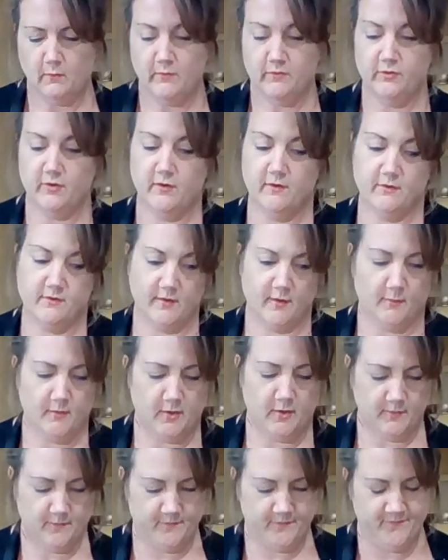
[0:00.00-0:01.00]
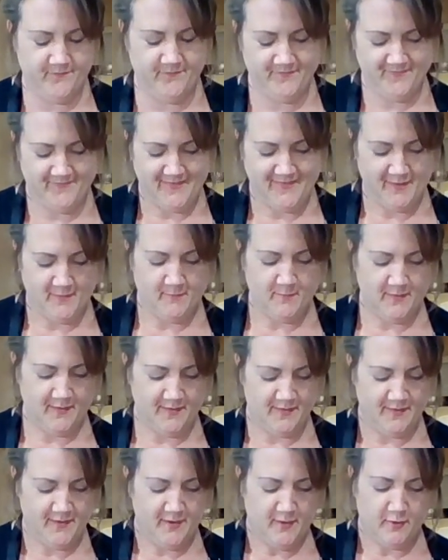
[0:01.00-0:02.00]
which it is summer,
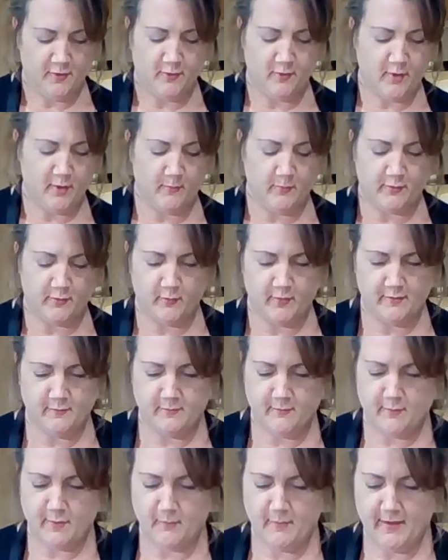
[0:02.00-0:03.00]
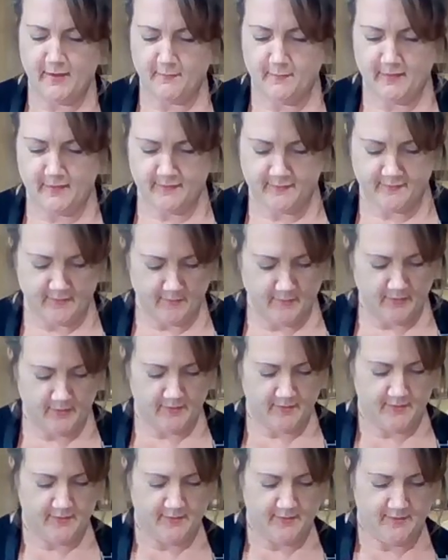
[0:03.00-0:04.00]
but cucumbers always remind me of
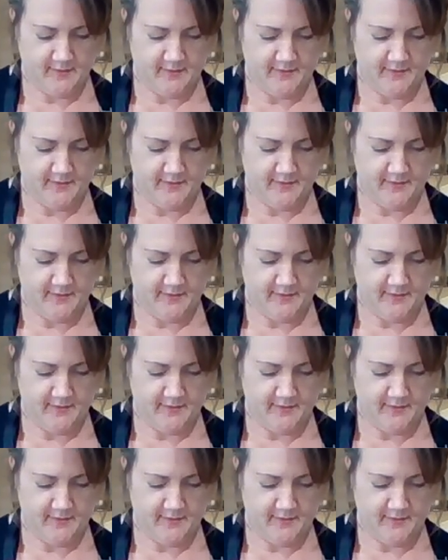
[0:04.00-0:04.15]
summer.